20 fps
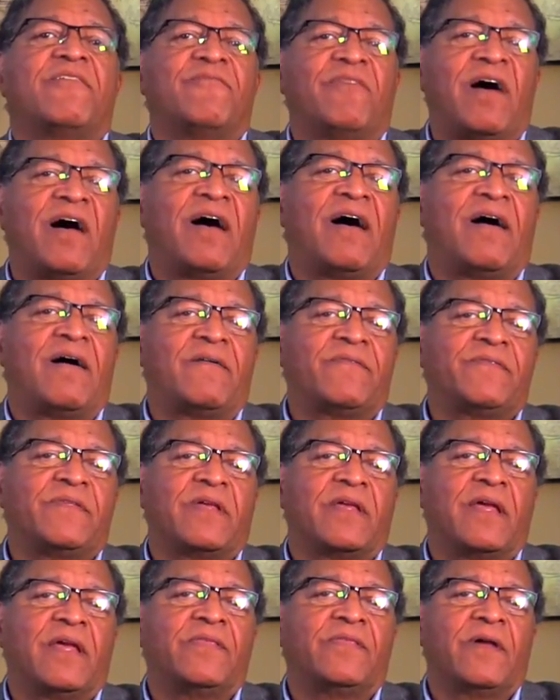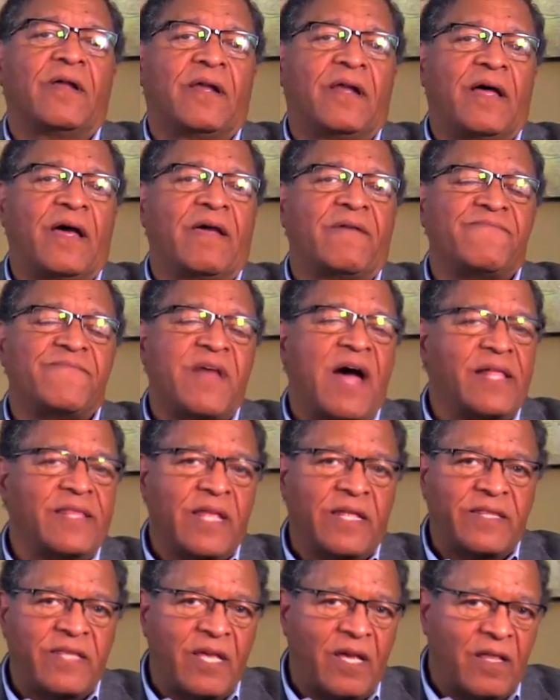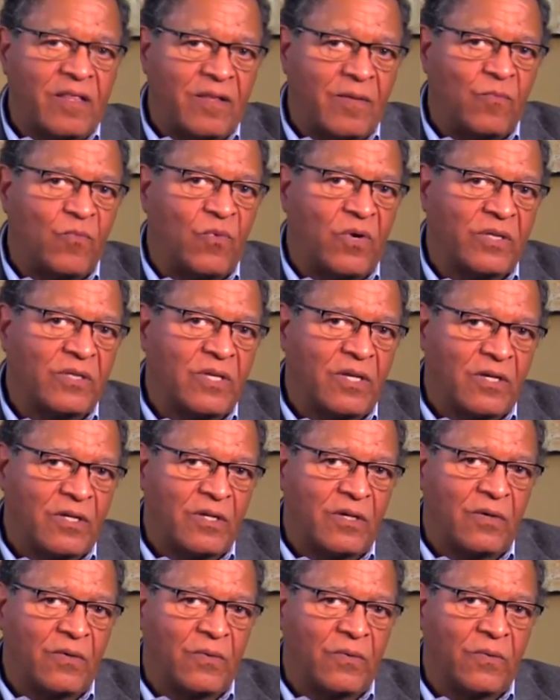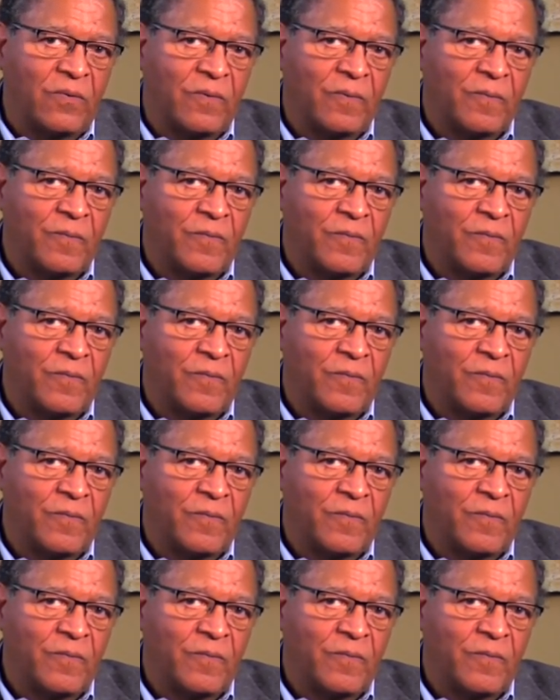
involved in their life, not to tell them what to do,